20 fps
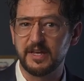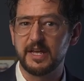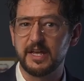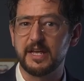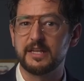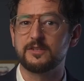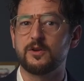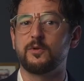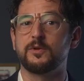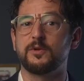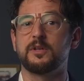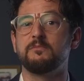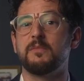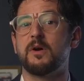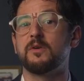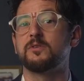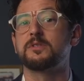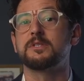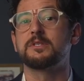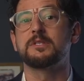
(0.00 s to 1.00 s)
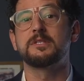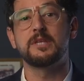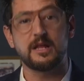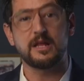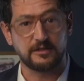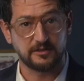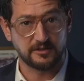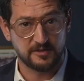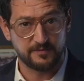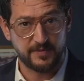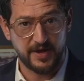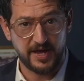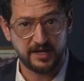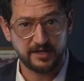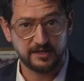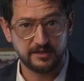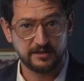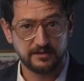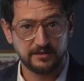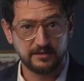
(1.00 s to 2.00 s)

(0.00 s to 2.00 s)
is holding most sellers back.